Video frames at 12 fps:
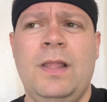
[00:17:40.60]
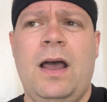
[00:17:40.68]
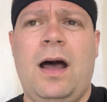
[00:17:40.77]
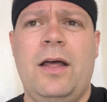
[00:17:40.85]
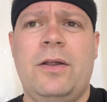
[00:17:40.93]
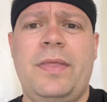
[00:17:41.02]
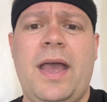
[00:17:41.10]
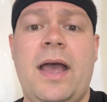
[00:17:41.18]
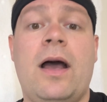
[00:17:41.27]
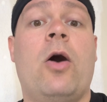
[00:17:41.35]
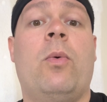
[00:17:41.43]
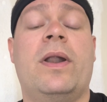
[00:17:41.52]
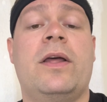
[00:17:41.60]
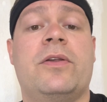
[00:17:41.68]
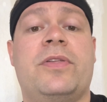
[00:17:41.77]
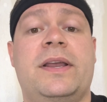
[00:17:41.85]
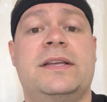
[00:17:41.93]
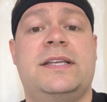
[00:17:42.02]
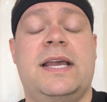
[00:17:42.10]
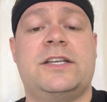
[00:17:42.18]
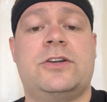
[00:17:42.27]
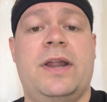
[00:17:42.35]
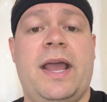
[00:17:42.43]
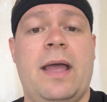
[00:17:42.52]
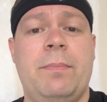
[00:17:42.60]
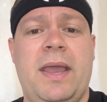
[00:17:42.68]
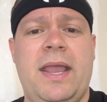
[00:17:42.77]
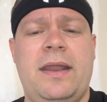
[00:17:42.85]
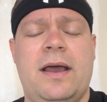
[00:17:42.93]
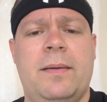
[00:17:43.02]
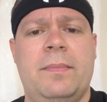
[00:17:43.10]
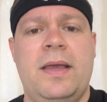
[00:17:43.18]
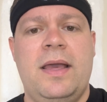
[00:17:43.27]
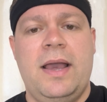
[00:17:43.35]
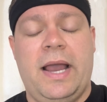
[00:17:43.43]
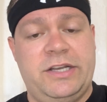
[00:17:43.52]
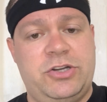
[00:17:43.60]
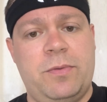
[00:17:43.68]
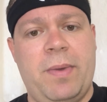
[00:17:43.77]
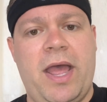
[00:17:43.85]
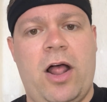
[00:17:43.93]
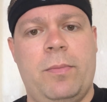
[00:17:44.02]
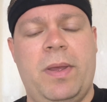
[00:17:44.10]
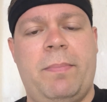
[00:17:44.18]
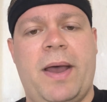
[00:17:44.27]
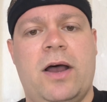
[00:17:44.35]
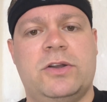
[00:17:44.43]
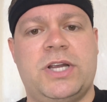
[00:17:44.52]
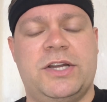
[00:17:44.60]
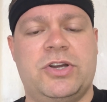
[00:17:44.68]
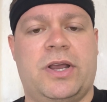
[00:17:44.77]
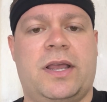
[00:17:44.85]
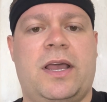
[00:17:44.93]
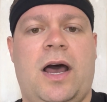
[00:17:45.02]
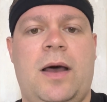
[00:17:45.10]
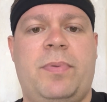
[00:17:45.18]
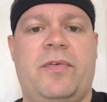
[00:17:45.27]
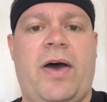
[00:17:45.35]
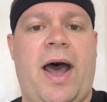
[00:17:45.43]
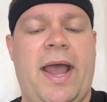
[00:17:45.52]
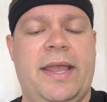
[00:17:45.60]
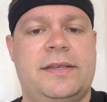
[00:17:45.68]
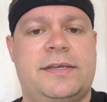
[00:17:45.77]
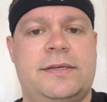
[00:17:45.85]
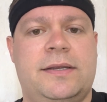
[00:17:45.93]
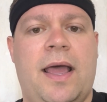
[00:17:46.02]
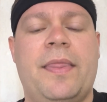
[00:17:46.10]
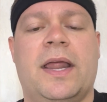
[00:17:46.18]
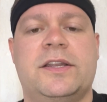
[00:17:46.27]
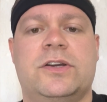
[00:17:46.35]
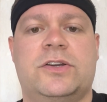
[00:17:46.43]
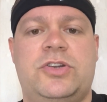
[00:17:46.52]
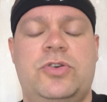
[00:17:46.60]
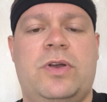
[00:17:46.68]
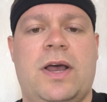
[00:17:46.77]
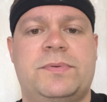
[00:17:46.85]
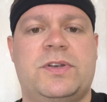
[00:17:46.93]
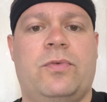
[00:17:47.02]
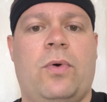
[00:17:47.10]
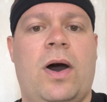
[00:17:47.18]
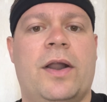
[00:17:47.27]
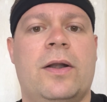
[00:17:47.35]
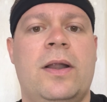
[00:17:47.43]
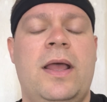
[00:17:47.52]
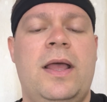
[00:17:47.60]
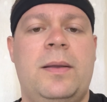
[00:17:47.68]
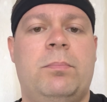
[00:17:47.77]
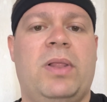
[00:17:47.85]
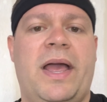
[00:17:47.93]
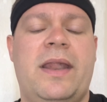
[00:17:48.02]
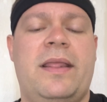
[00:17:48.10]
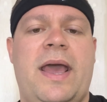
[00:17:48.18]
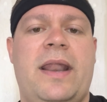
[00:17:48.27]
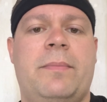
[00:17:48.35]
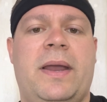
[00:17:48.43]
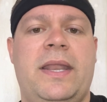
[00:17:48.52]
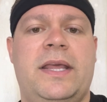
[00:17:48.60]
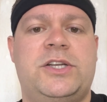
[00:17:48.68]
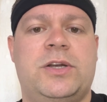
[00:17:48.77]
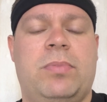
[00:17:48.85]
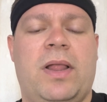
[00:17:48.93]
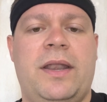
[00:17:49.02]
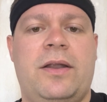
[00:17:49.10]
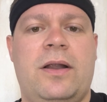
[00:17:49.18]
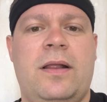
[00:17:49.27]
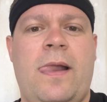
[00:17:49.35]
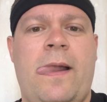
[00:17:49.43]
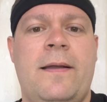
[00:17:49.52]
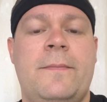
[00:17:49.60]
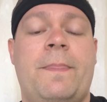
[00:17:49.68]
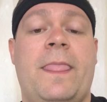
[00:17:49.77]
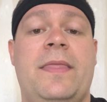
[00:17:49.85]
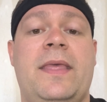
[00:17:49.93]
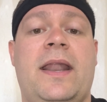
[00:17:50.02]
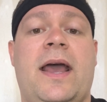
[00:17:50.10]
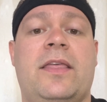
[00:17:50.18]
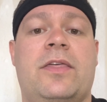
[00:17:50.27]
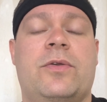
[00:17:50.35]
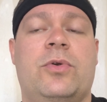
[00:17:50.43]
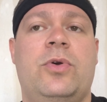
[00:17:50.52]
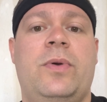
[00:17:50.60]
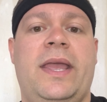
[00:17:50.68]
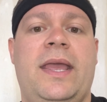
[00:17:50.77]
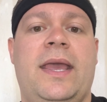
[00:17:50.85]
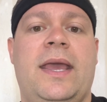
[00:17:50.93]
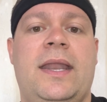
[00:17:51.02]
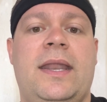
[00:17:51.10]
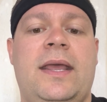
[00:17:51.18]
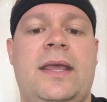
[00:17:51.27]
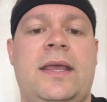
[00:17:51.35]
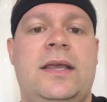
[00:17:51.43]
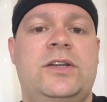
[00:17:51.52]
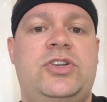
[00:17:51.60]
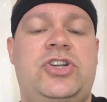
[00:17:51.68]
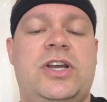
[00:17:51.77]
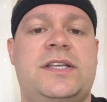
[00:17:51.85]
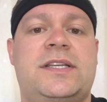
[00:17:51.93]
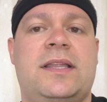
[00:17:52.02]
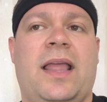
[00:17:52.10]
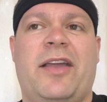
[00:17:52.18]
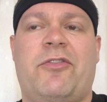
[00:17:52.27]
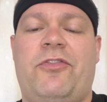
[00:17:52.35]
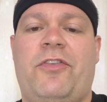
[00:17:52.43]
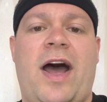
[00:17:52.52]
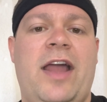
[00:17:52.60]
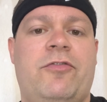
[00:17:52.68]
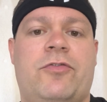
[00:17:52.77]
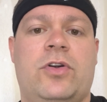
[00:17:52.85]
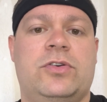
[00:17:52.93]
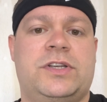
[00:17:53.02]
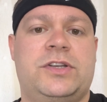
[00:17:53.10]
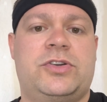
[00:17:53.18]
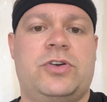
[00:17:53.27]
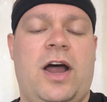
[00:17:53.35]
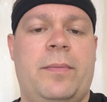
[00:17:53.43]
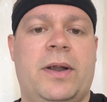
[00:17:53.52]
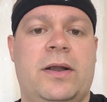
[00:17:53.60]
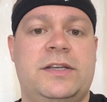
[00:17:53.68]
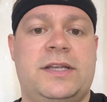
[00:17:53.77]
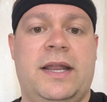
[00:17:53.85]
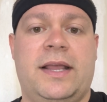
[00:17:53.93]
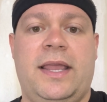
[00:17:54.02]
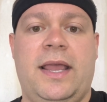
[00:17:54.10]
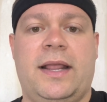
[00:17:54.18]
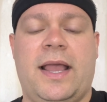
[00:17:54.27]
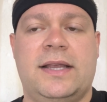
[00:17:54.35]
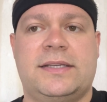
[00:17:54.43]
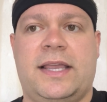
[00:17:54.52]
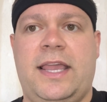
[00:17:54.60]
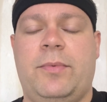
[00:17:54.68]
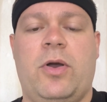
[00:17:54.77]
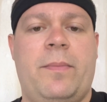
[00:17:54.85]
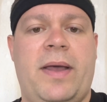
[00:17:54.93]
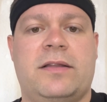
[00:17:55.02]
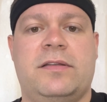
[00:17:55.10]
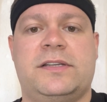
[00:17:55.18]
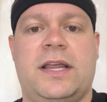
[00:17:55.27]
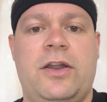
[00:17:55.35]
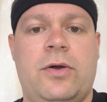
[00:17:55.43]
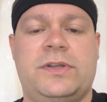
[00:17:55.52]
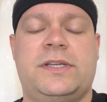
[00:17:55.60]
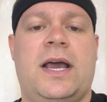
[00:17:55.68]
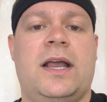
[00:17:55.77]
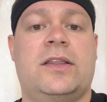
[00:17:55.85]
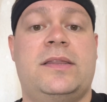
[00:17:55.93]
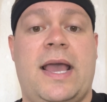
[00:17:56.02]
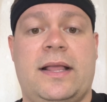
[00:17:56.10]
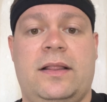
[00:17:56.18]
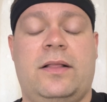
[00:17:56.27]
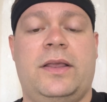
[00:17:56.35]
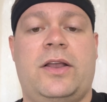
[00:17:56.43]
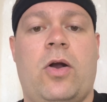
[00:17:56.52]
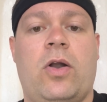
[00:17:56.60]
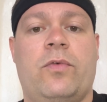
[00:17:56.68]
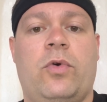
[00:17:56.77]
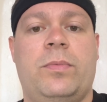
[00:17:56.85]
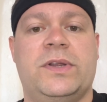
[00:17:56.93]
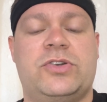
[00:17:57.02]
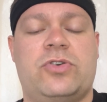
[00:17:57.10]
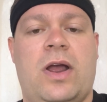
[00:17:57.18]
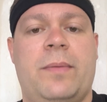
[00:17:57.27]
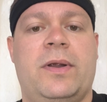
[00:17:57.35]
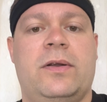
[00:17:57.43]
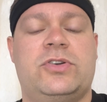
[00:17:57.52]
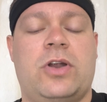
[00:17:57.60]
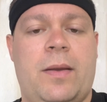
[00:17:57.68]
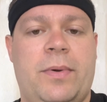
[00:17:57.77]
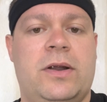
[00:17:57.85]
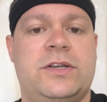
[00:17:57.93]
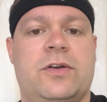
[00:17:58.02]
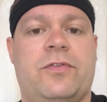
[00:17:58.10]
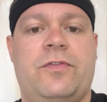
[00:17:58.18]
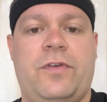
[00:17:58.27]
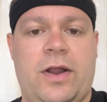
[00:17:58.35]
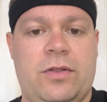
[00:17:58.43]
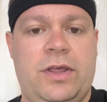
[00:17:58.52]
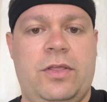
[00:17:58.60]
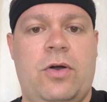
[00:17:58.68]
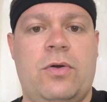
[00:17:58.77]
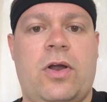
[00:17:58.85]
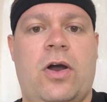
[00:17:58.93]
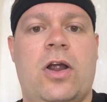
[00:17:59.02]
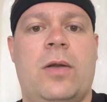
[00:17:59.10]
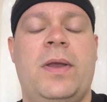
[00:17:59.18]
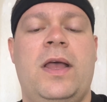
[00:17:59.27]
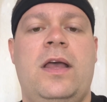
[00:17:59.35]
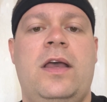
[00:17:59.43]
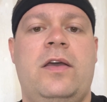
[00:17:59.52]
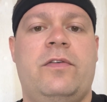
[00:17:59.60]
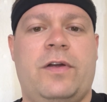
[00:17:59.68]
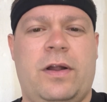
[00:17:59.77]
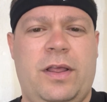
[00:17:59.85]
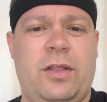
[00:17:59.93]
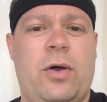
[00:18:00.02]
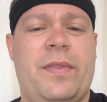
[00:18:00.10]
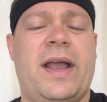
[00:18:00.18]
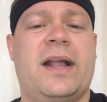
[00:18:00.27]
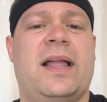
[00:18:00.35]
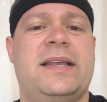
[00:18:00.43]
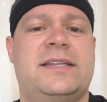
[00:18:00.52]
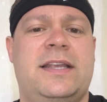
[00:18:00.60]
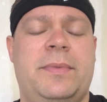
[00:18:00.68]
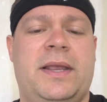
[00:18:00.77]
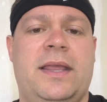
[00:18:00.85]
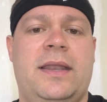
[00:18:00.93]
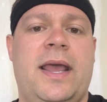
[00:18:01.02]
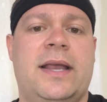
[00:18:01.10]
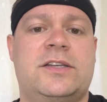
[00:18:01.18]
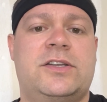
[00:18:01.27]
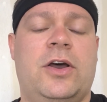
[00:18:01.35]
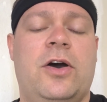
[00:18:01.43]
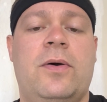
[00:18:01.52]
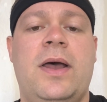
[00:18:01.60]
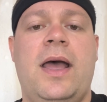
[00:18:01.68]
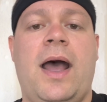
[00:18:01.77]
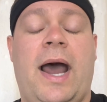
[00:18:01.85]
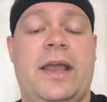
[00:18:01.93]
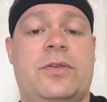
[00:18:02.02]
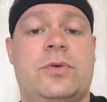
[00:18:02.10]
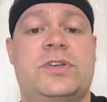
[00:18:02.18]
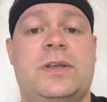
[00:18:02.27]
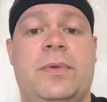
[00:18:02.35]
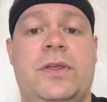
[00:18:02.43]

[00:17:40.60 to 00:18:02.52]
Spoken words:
Other than that, one other thing is yesterday I took my element pouch, I took a cup of ice, and then I took 2 cups of water, blended that in my Ninja blender, and then I threw in just like 5 frozen strawberries. And again, guys, I keep going back to this. I know it's not technically carnivore, but strawberries are fairly low carb, fairly low on that glycemic index. So I threw some of